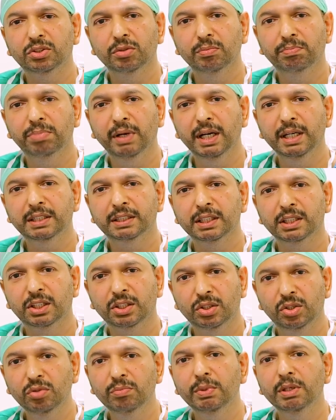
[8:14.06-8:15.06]
bites a
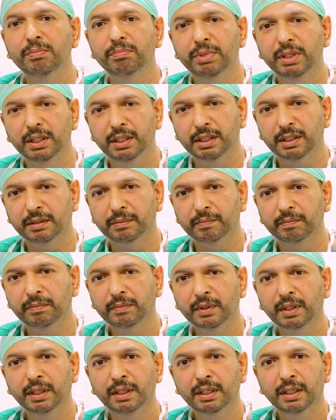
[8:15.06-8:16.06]
human being,
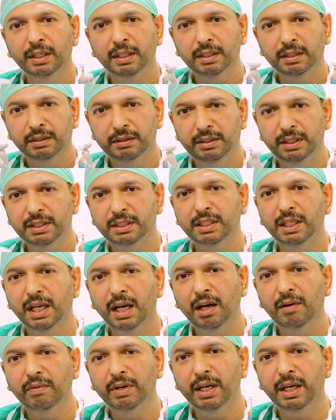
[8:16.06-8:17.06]
this
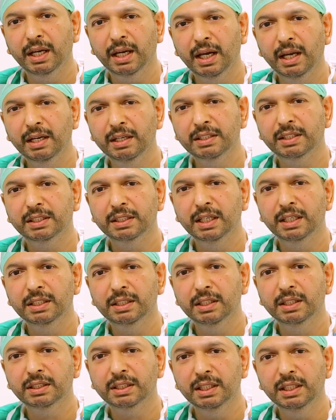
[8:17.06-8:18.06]
larvae
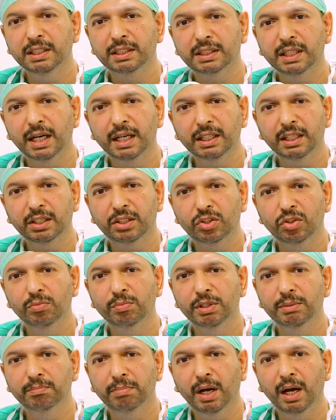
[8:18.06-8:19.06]
enters inside the
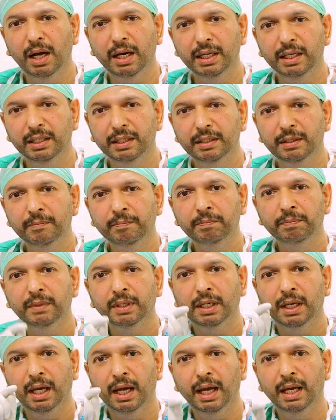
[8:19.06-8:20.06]
human body,
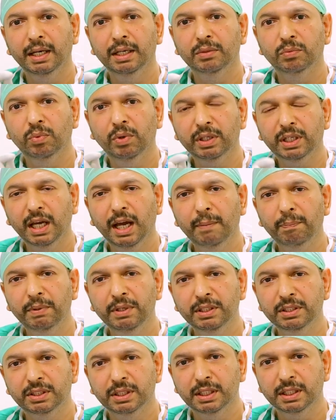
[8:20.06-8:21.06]
and what
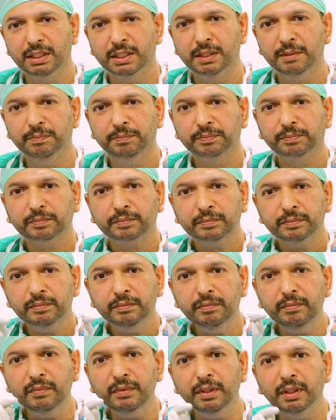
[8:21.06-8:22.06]
happens is
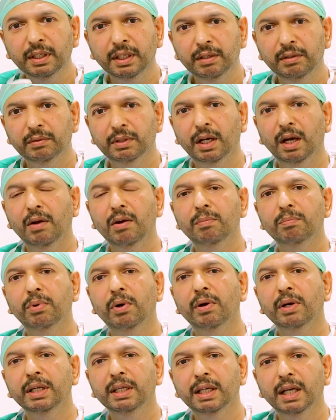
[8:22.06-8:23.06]
our
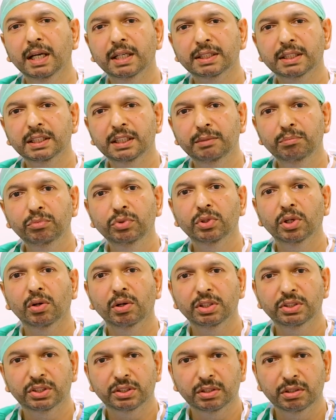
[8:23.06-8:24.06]
body has an
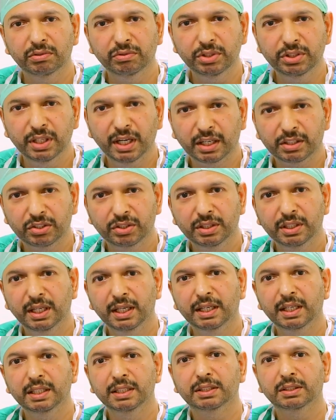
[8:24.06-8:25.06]
immunological reaction
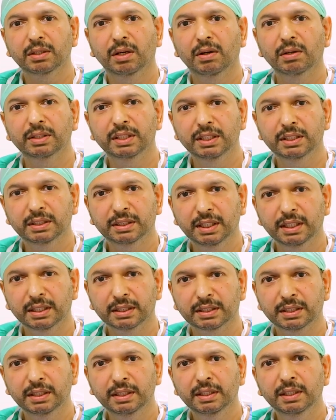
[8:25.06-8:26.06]
against all these
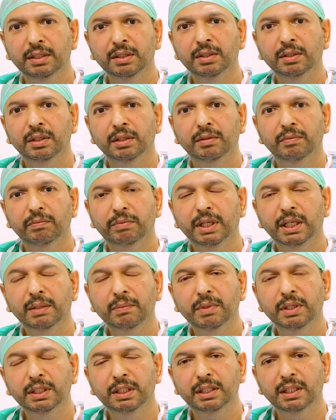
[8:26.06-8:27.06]
things.
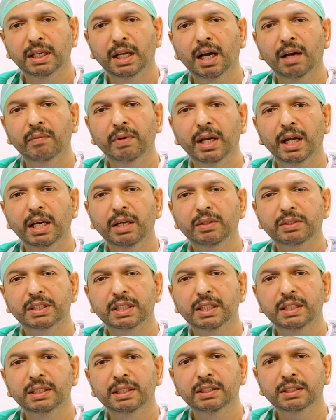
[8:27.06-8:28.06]
Whenever the larvae
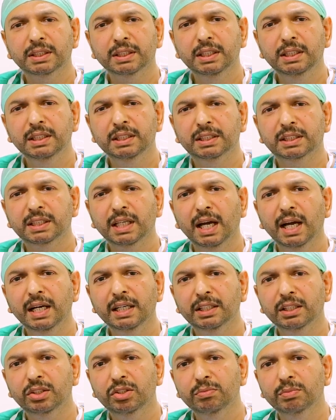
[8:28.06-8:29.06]
enters
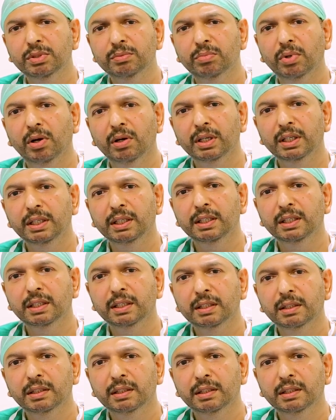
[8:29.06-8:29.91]
inside the human body,